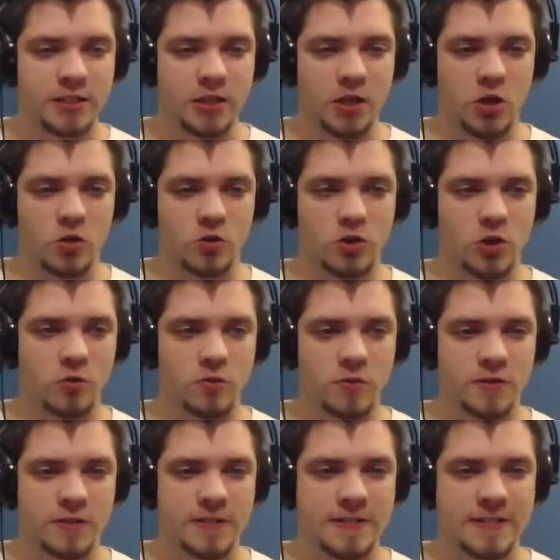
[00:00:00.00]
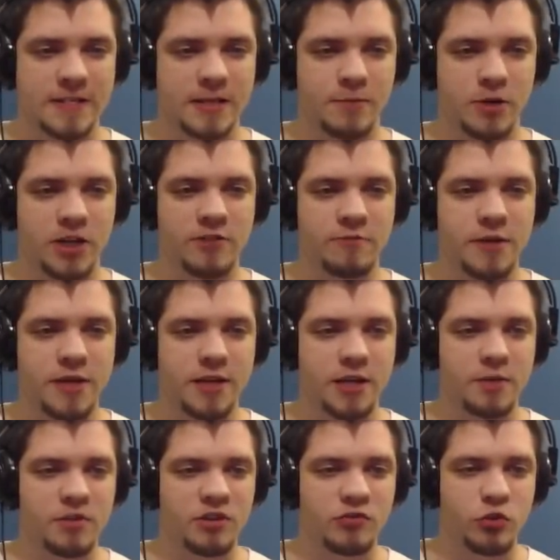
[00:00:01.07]
Oh no. Come on, give me
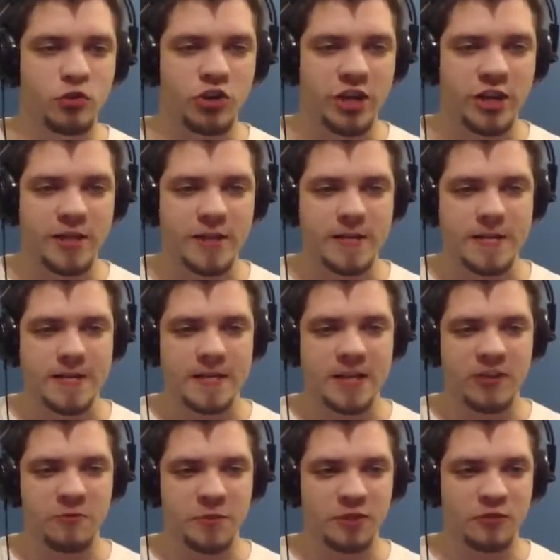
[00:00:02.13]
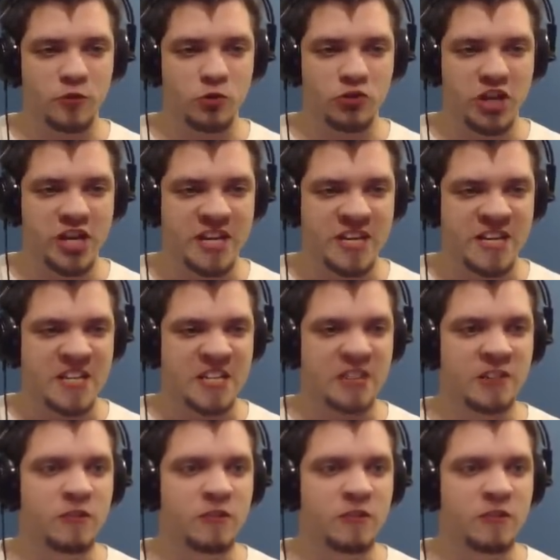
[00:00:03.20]
the fury. Give me the fury. The